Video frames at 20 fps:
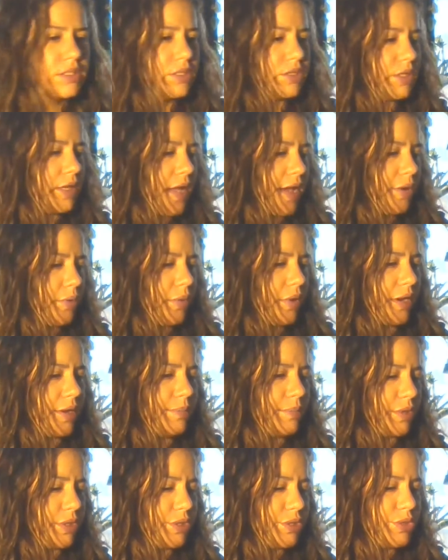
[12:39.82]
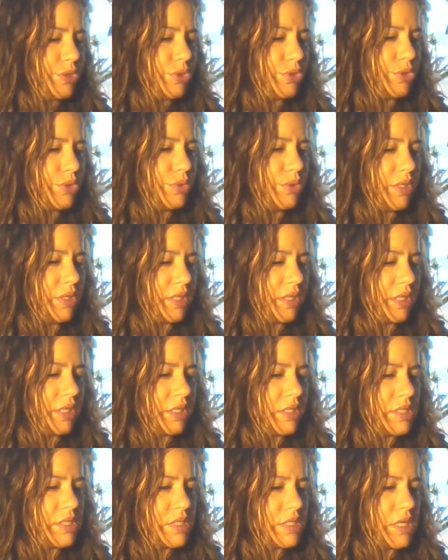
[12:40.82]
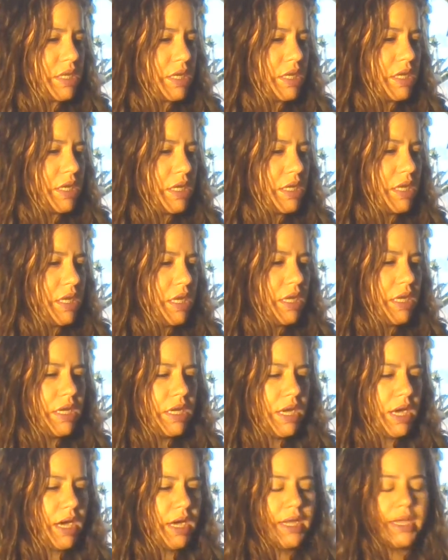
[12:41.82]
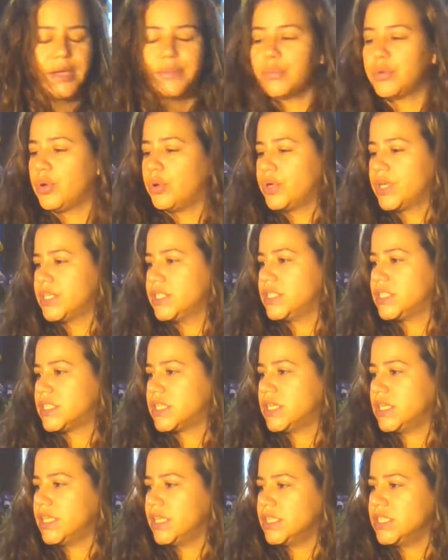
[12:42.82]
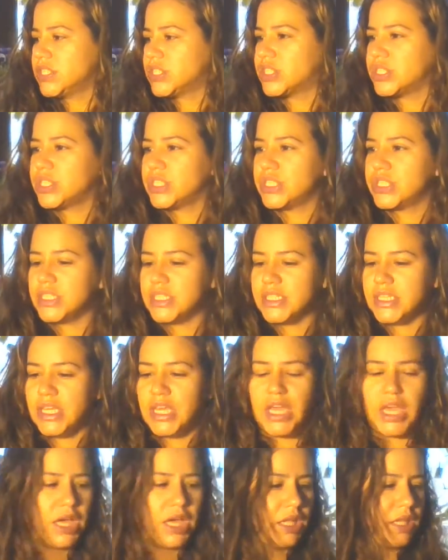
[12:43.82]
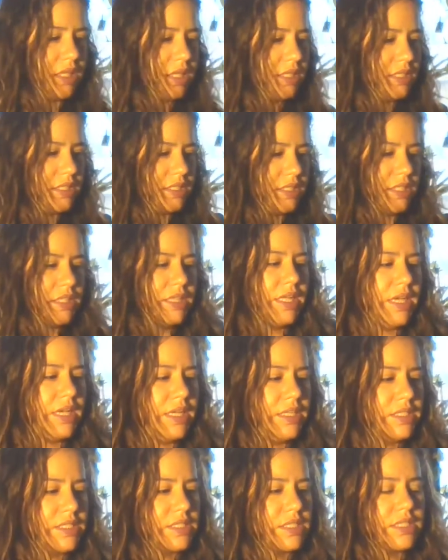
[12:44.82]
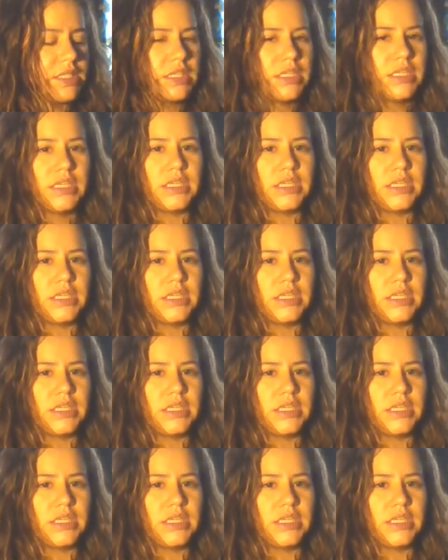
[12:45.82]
now what I'm going to do is I am going to insert the LED lights.